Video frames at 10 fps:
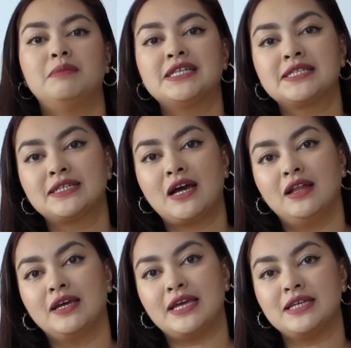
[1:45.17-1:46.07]
mustard
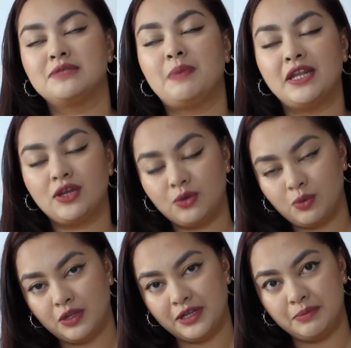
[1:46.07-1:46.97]
color is Bendigo
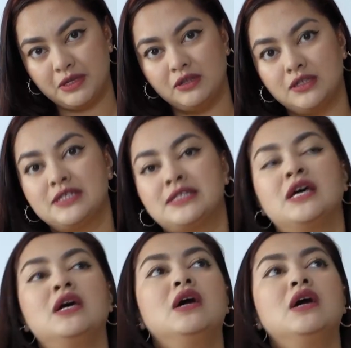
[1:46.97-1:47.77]
Woolen Mills